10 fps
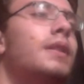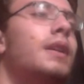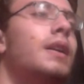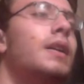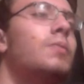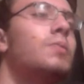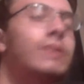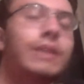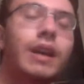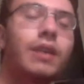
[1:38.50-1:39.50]
I will
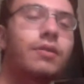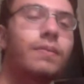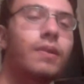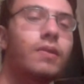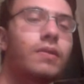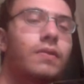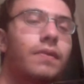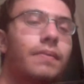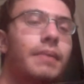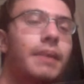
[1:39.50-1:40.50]
see you guys tomorrow
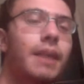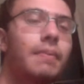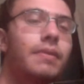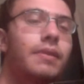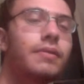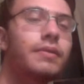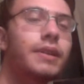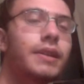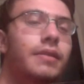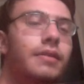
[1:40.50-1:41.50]
for maybe Happy Wheels
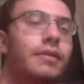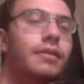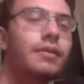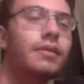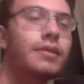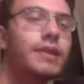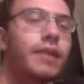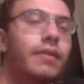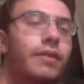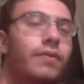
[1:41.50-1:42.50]
and uh,
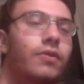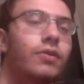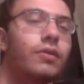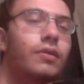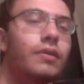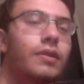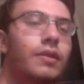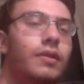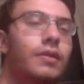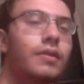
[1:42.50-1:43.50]
Saturday for
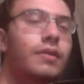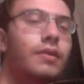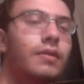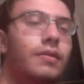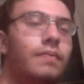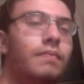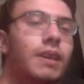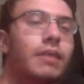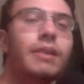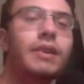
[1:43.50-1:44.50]

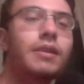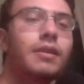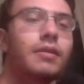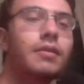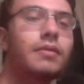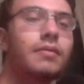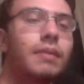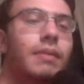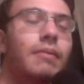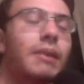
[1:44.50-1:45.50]
maybe uh,
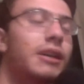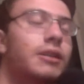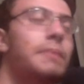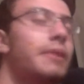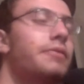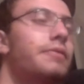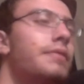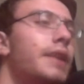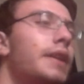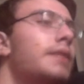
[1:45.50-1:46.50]
maybe I'll make a
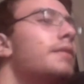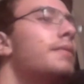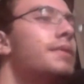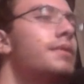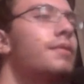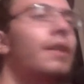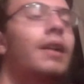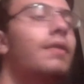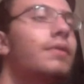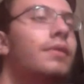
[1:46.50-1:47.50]
special acting episode.
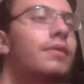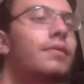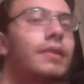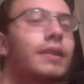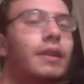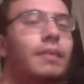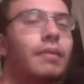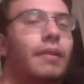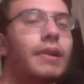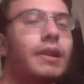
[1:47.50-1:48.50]
I don't know,
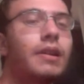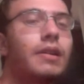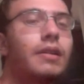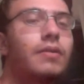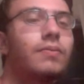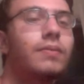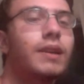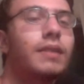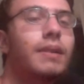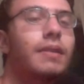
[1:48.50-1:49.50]
probably not. I'll
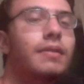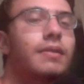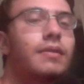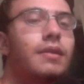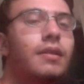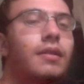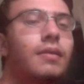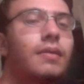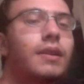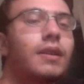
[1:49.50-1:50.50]
think about it.
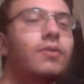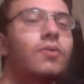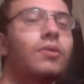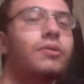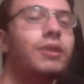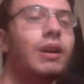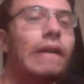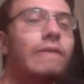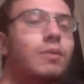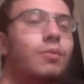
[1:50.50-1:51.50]
Uh, thank you guys for watching.
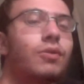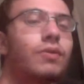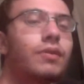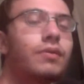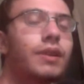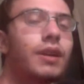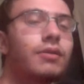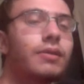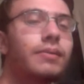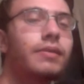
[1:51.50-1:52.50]
I'm Sports Editor,
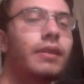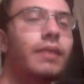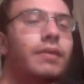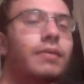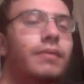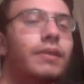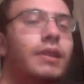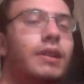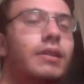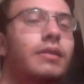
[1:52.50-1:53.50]
catching you later. Have a great
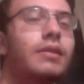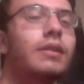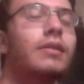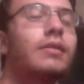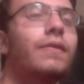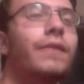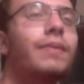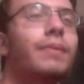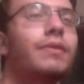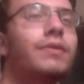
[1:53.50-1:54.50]
day. Don't
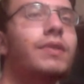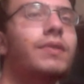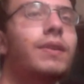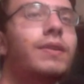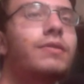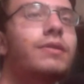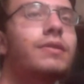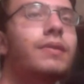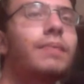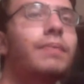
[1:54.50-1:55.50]
forget to those
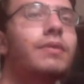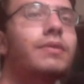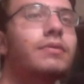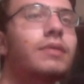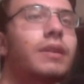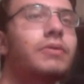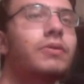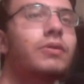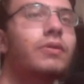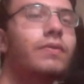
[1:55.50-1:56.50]
annotations, like button, subscribe,
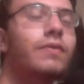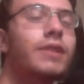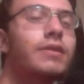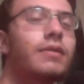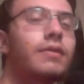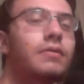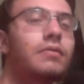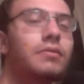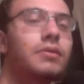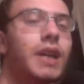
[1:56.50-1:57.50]
show, show, friends, all the
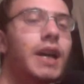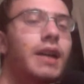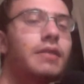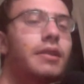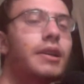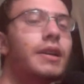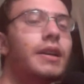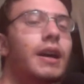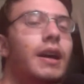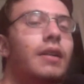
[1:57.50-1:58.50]
cool jazz.
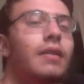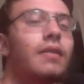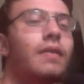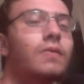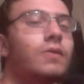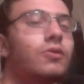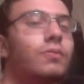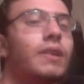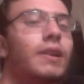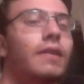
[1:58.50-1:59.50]
all
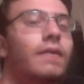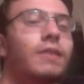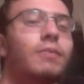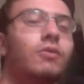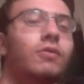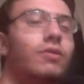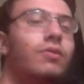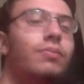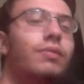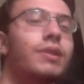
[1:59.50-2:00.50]
social media, Facebook, Twitter,
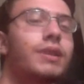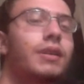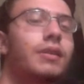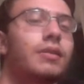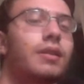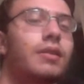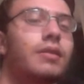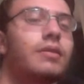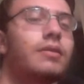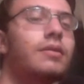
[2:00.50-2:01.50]
Google Plus, yada yada
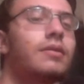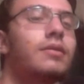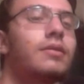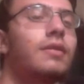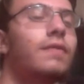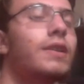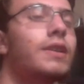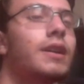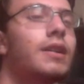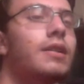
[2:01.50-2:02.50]
yada. Don't forget
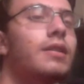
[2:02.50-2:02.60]
to uh,